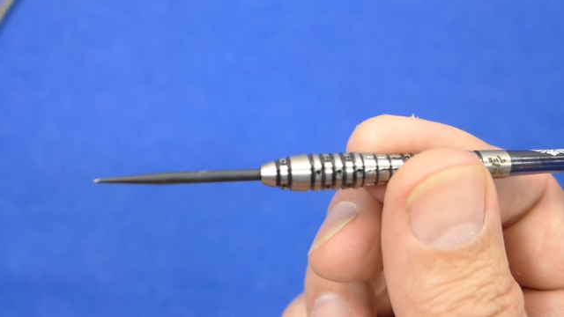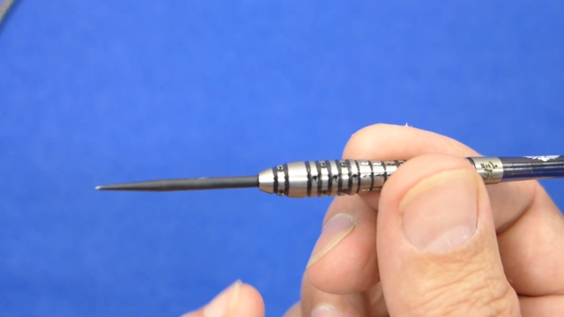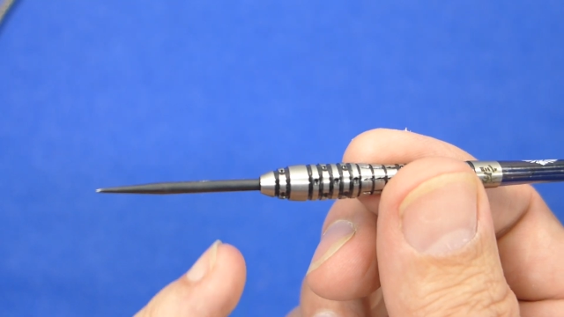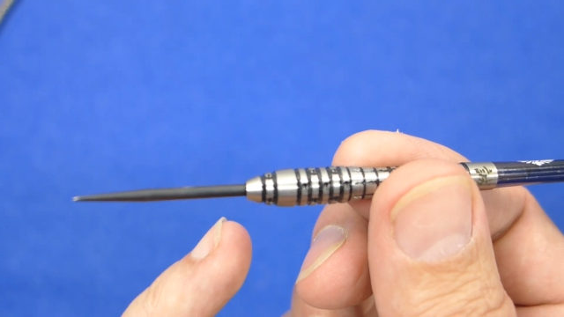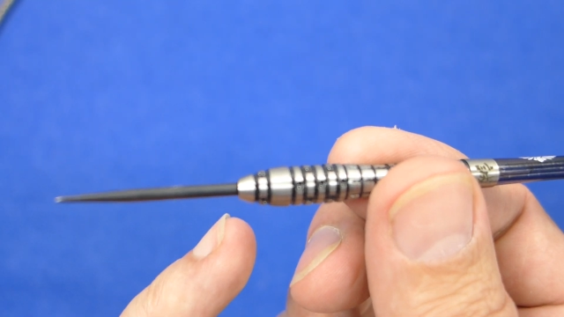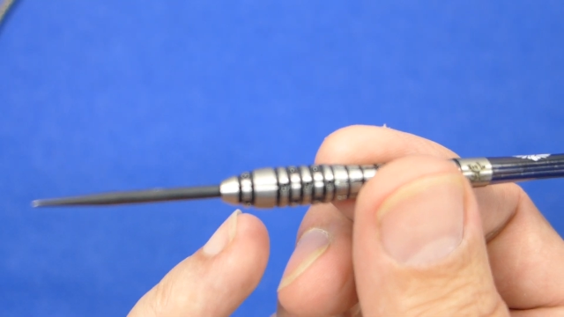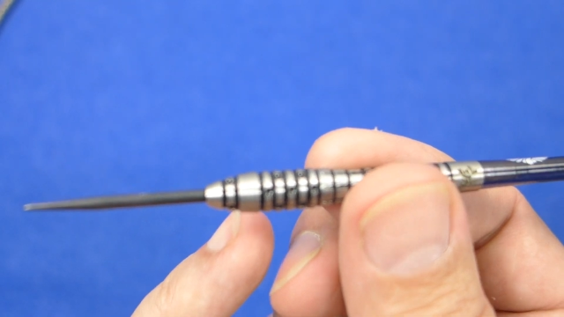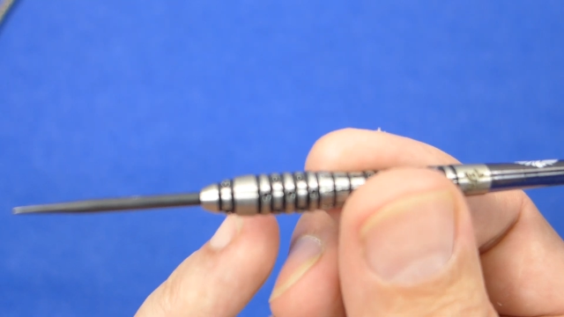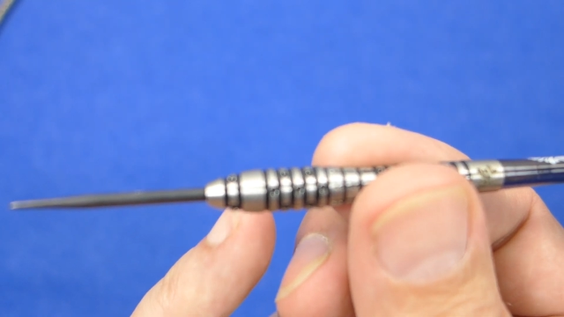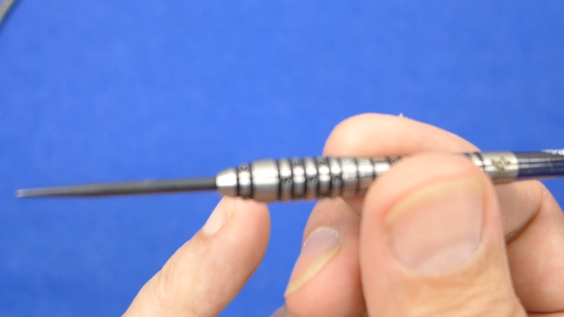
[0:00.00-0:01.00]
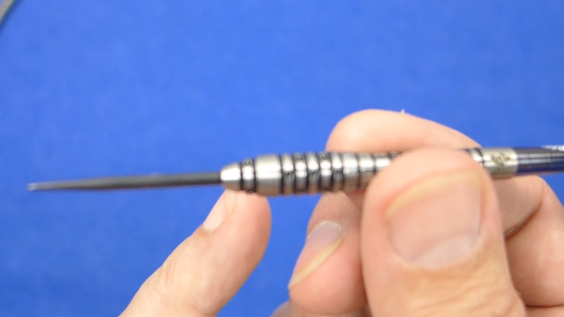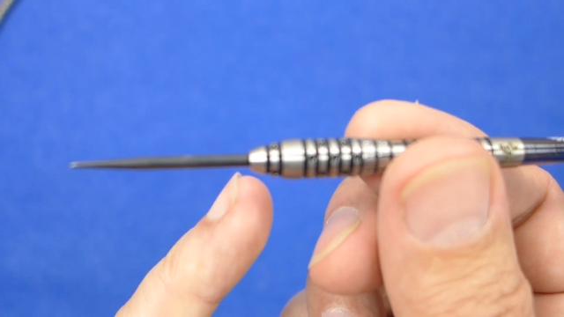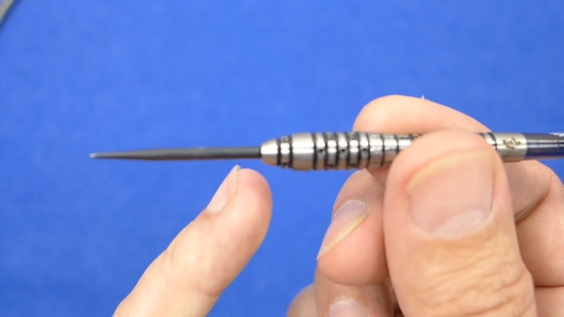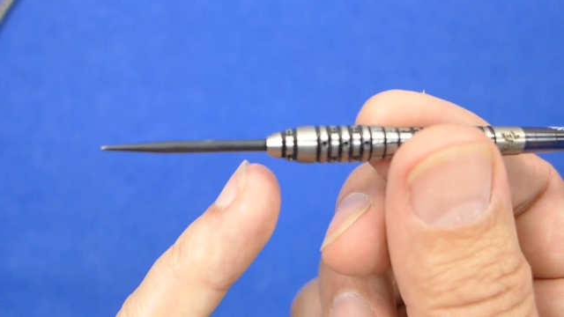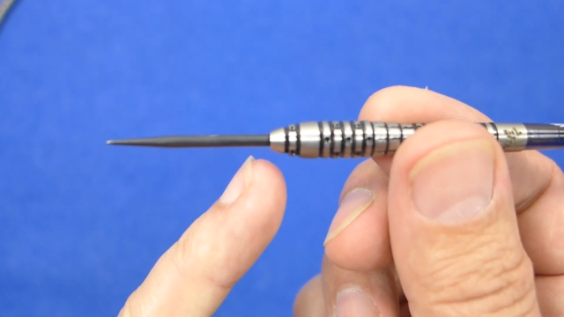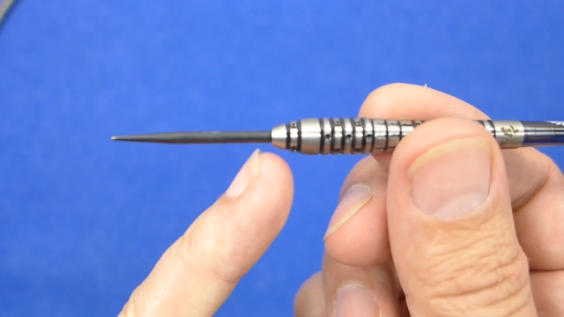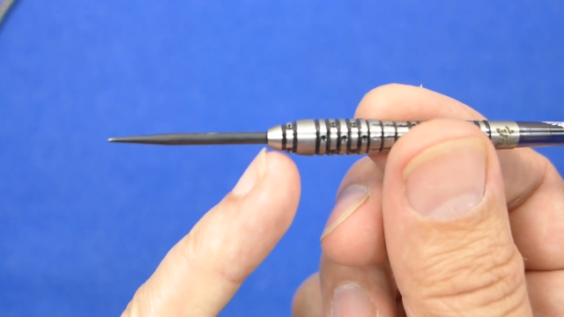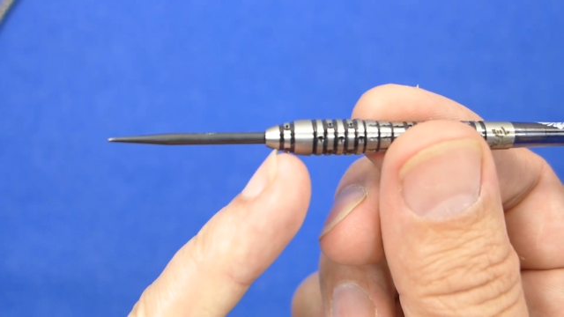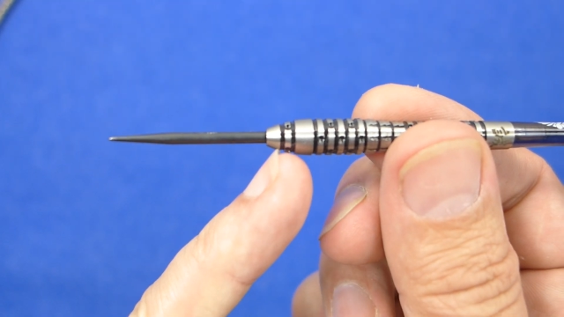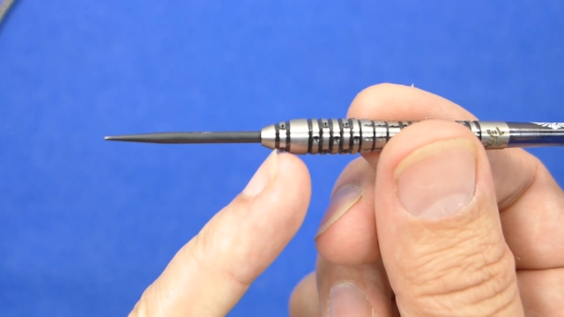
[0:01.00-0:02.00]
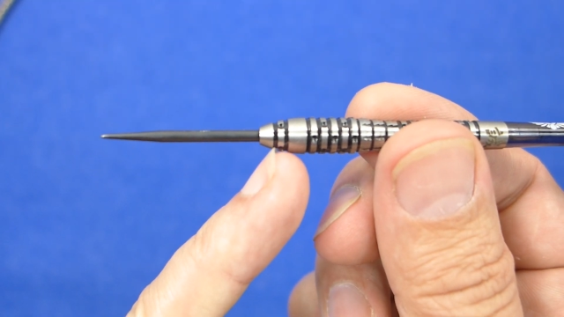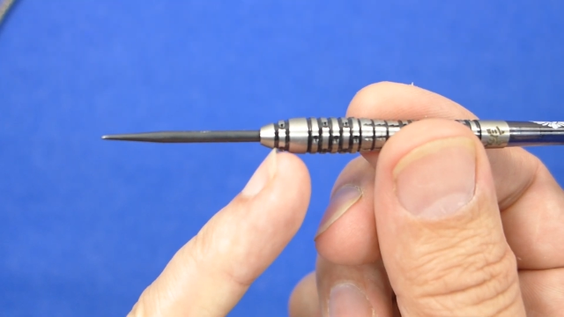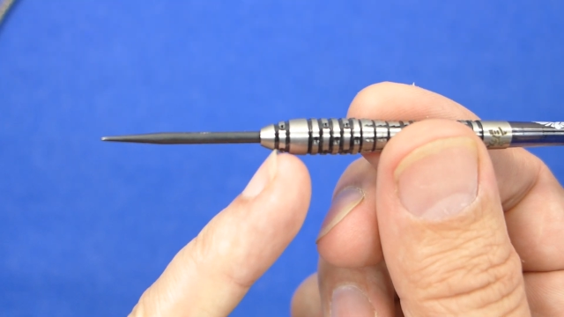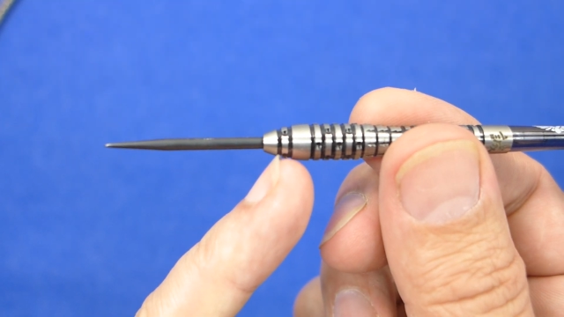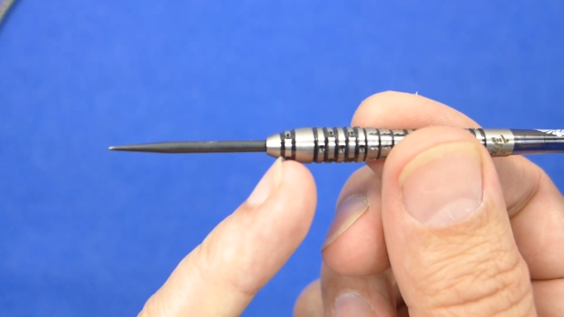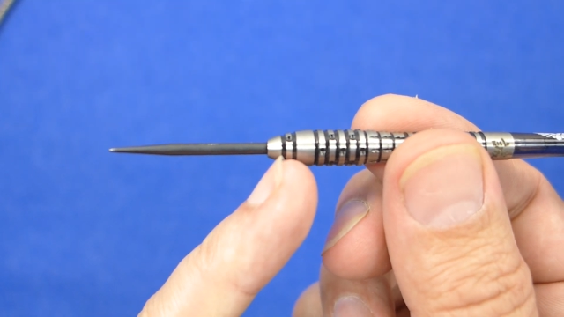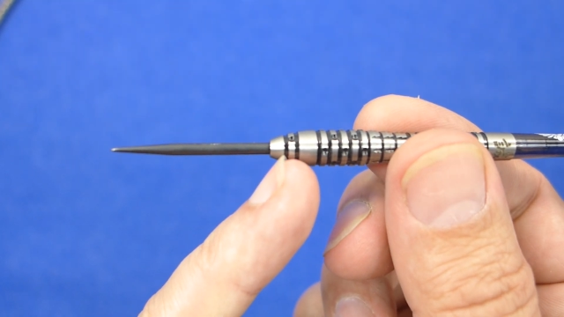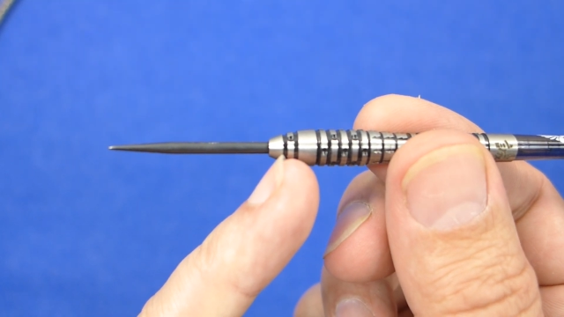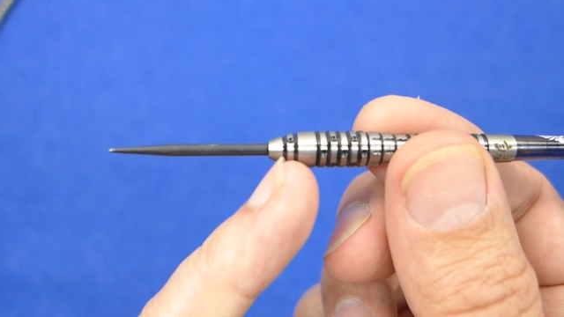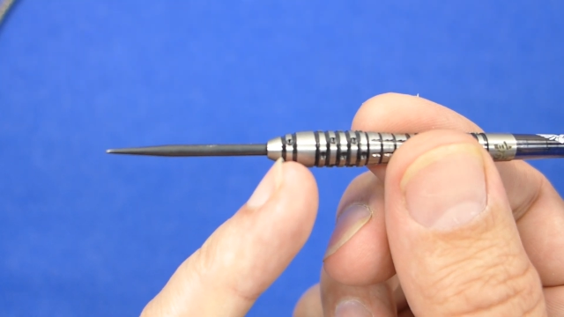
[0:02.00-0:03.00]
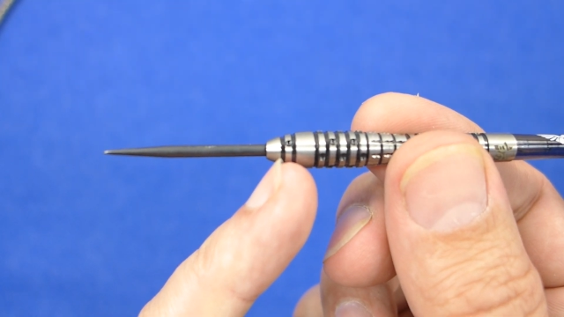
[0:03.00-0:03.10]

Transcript: Nobody's mouth can be seen.